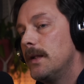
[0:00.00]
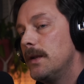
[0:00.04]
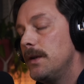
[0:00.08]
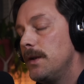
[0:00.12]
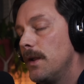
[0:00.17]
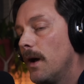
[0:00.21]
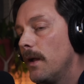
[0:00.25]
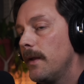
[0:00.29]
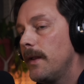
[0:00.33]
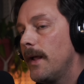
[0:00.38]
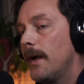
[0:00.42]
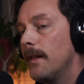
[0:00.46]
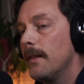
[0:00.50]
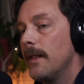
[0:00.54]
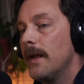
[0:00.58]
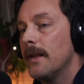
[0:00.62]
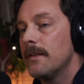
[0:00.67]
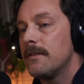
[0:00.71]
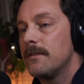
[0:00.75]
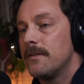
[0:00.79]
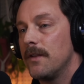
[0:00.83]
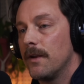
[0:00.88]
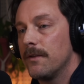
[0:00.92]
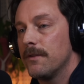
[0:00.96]
none L
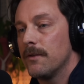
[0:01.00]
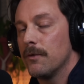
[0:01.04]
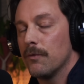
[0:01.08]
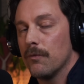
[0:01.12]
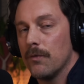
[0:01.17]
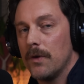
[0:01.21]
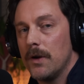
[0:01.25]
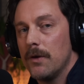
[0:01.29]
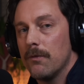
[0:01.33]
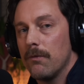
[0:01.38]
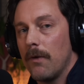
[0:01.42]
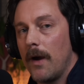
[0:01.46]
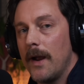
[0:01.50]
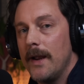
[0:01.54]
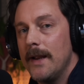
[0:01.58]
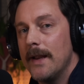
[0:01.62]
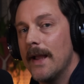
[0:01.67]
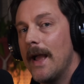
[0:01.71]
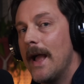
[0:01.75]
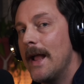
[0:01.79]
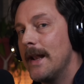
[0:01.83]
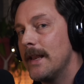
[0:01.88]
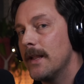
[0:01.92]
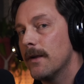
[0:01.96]
S doesn't rewrite
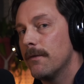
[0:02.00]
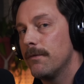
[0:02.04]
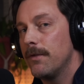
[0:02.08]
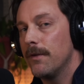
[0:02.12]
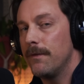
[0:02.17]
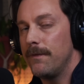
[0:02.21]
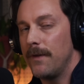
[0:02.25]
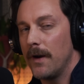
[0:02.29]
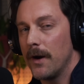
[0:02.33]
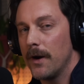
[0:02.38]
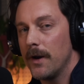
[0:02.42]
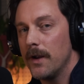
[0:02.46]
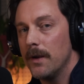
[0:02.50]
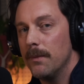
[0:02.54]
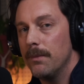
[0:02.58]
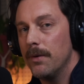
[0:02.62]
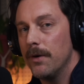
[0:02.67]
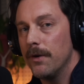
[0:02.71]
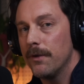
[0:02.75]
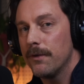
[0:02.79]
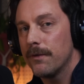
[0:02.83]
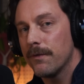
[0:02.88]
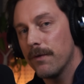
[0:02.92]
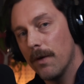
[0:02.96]
any of the
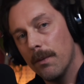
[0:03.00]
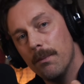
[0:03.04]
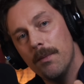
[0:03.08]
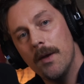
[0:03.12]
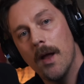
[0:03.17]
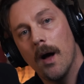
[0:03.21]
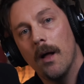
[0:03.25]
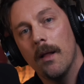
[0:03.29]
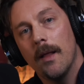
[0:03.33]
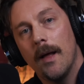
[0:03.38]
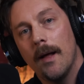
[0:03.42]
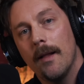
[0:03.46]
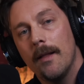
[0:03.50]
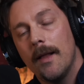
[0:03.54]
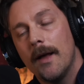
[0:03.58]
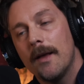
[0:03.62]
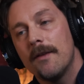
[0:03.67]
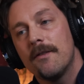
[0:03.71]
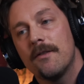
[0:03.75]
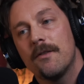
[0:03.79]
variables from null L S,